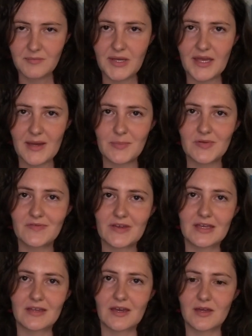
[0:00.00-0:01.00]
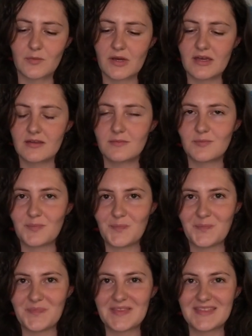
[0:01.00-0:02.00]
My apple fan got wet.
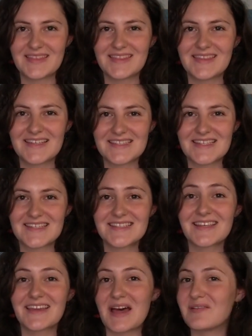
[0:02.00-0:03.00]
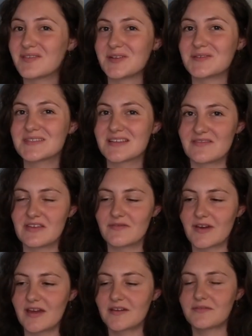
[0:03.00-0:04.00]
This is the Calvados
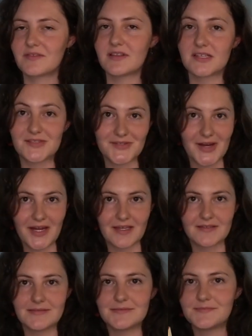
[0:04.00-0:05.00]
75. Let's try it.